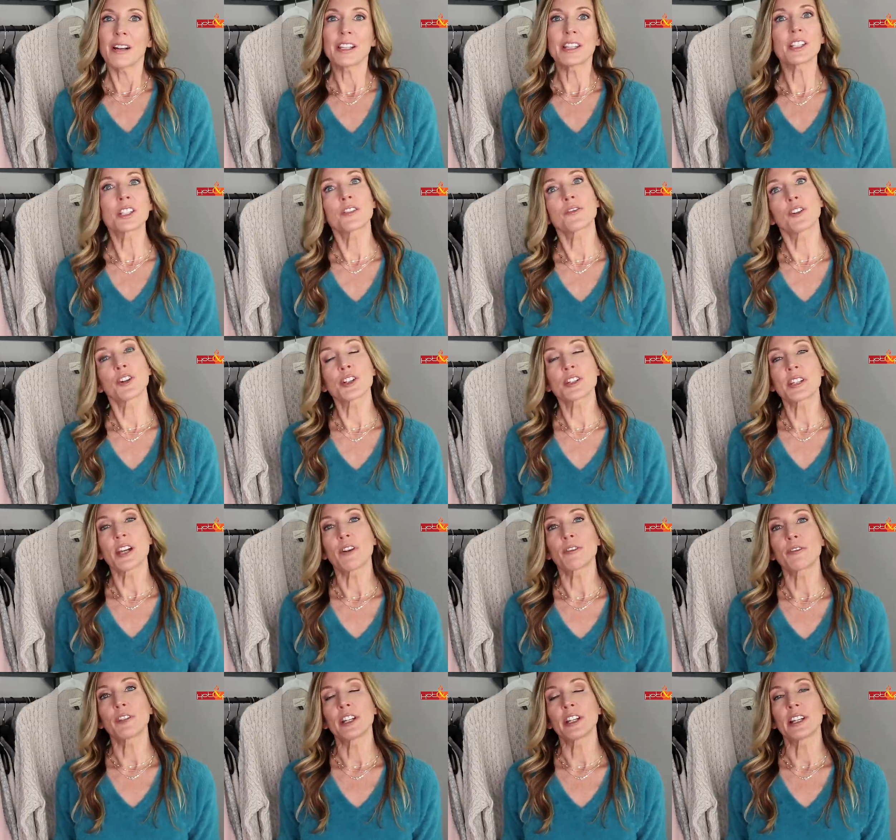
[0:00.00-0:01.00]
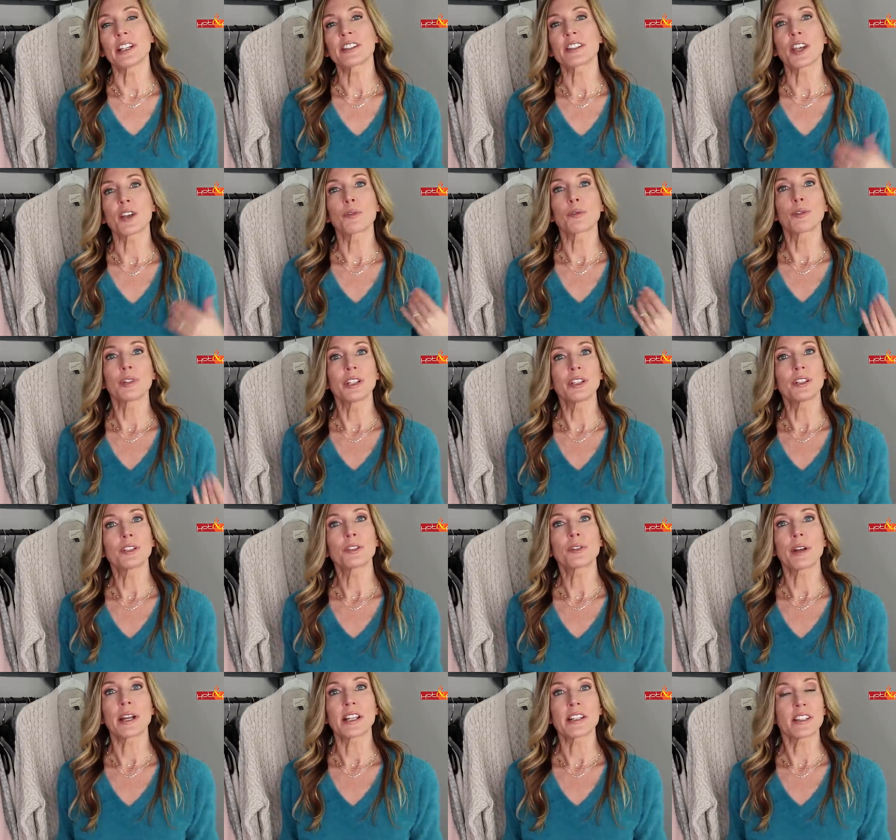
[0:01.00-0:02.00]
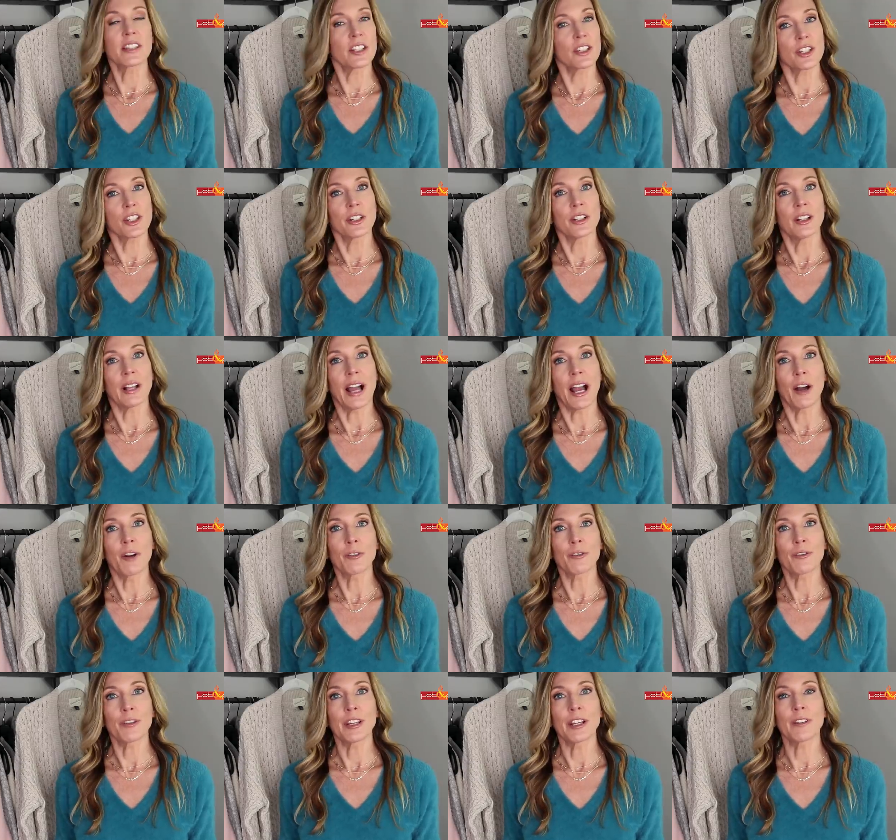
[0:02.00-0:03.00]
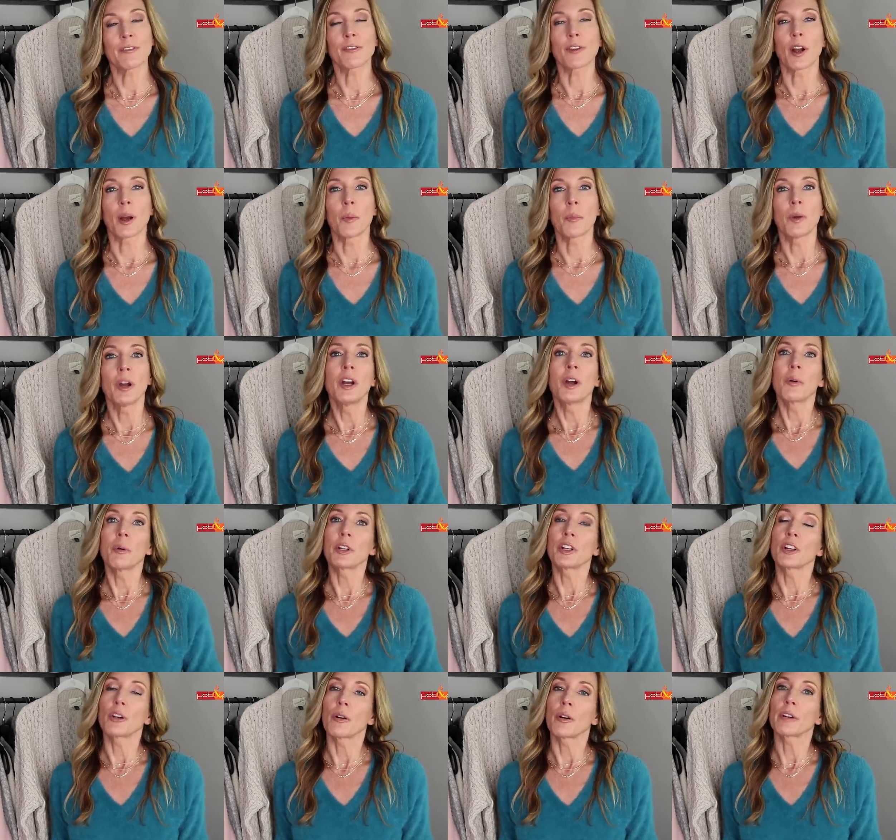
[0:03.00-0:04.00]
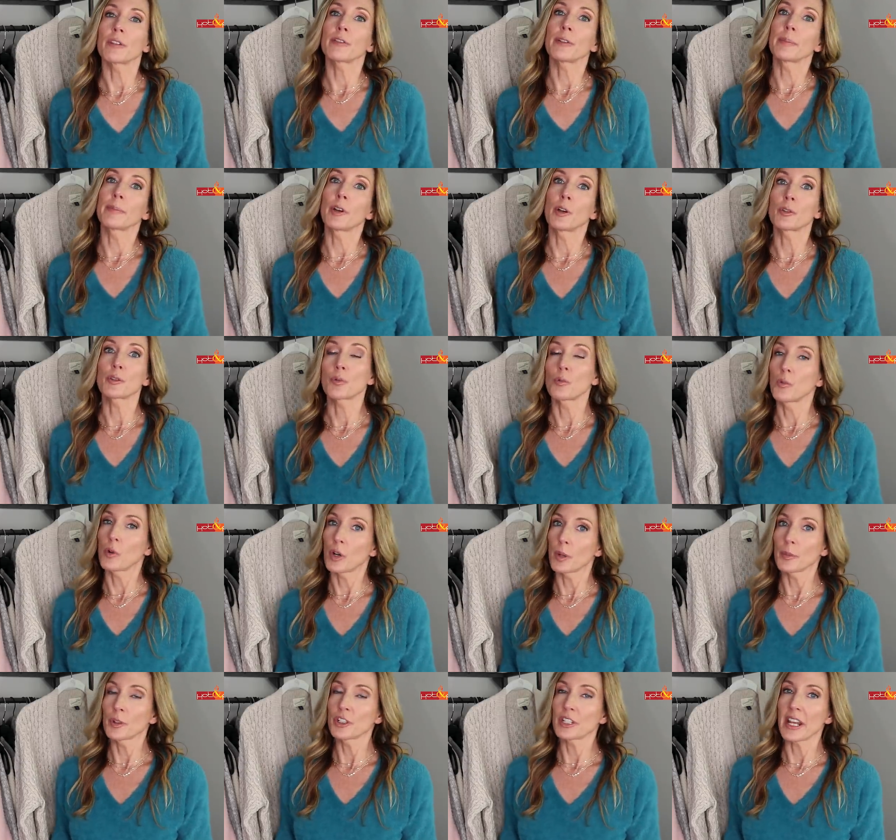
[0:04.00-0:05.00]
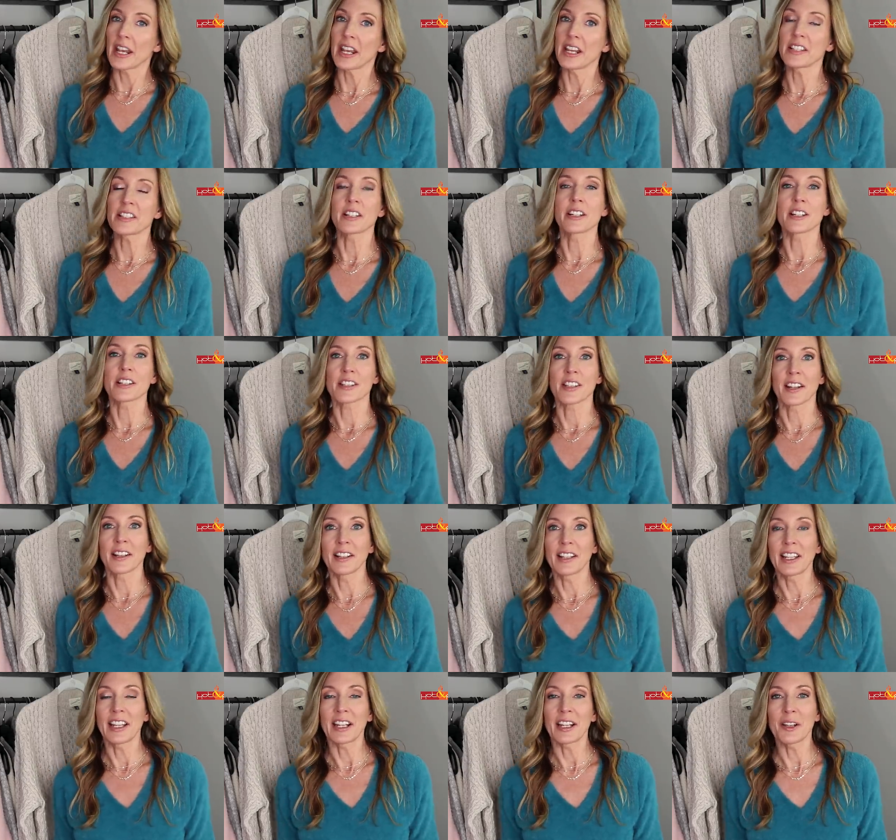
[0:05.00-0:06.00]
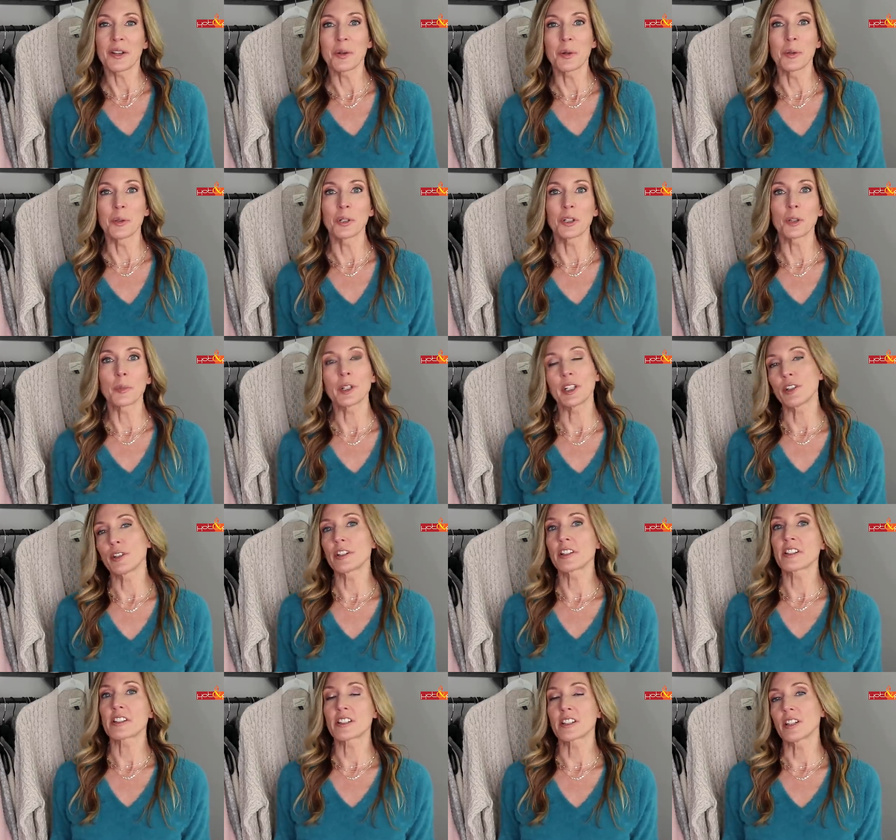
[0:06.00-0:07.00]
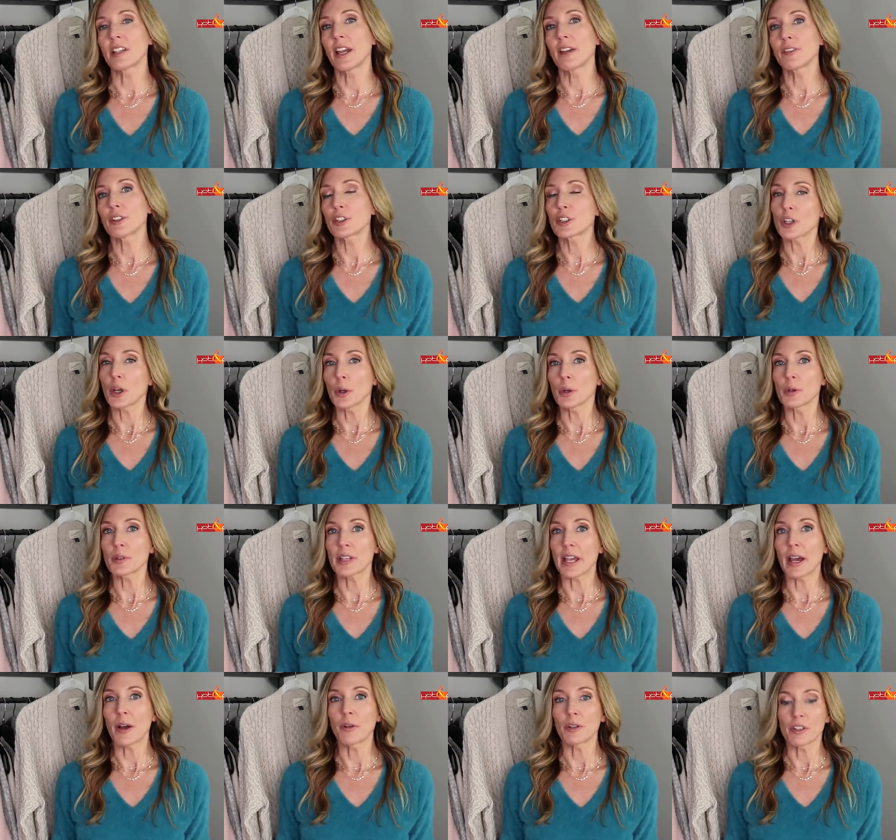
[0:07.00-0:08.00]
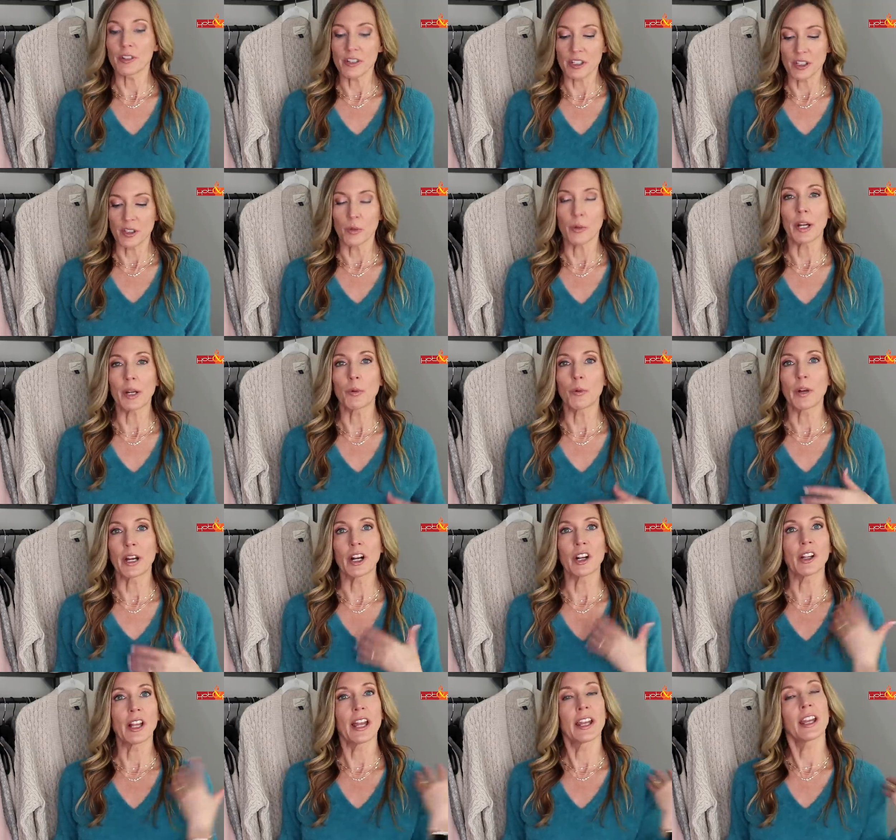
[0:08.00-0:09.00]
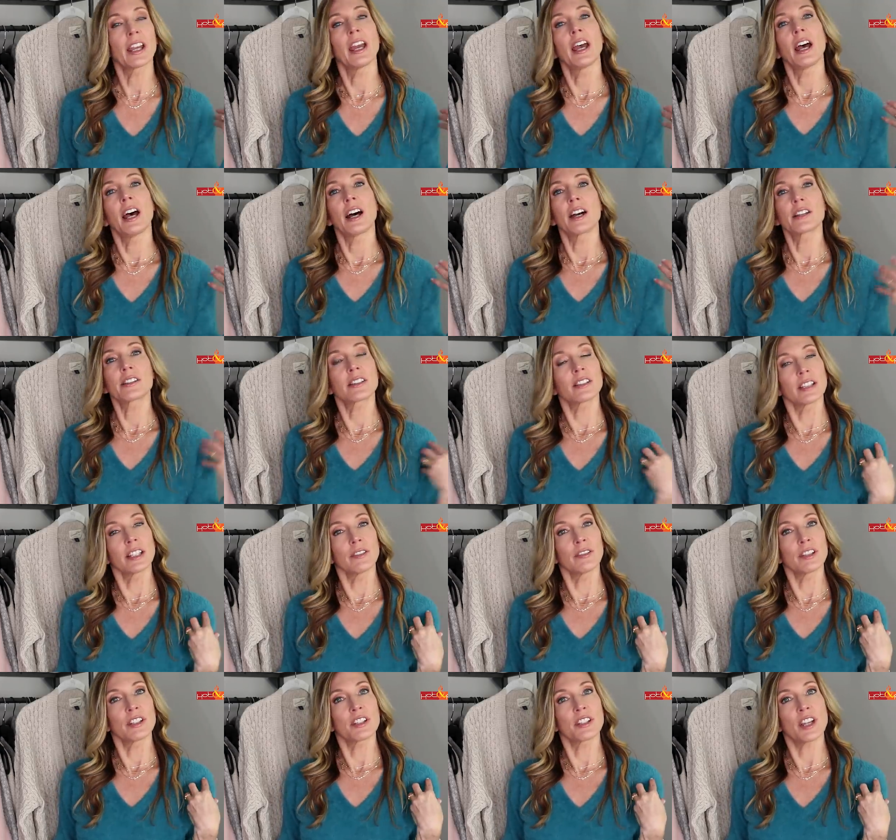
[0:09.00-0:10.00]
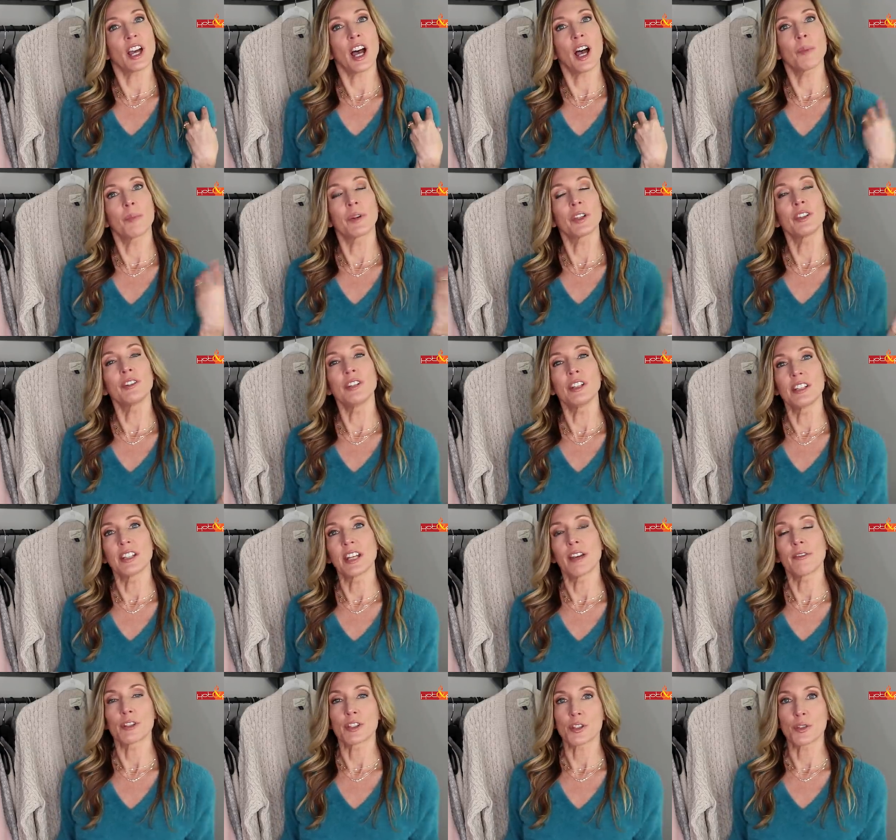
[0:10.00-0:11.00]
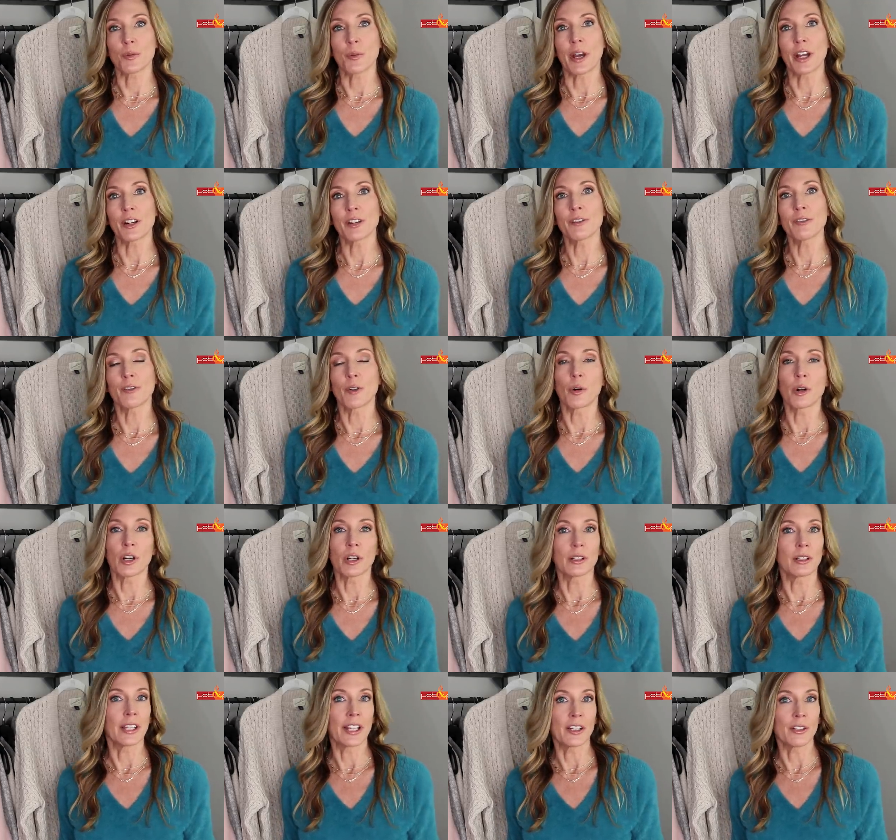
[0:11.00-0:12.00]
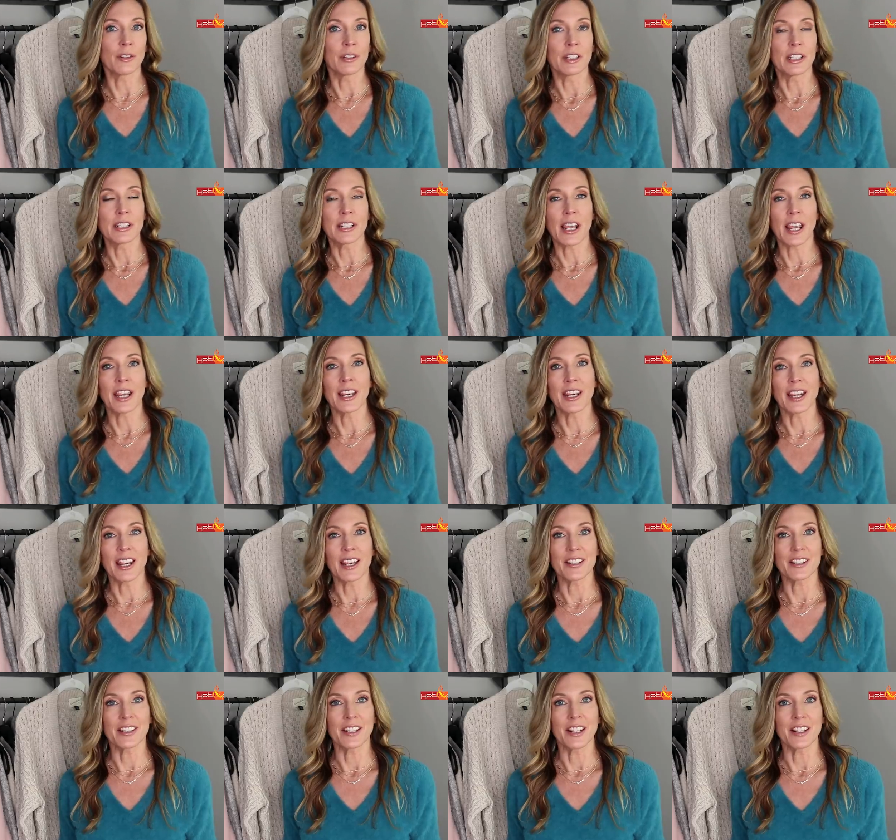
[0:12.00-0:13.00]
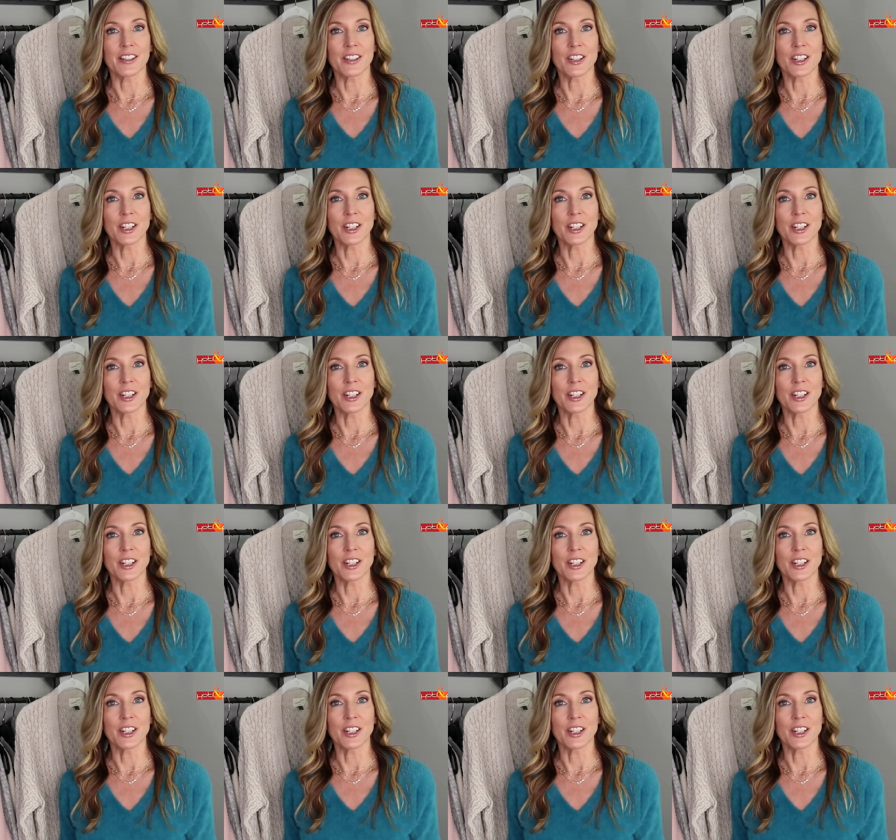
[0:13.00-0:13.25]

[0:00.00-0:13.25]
right, this first outfit is a real transitional outfit from when you're going from those warmer days and it's suddenly getting cooler, but you can still have your toes out. You still want to wear like a sleeveless top, but you need to have a sweater for later in the day in case it gets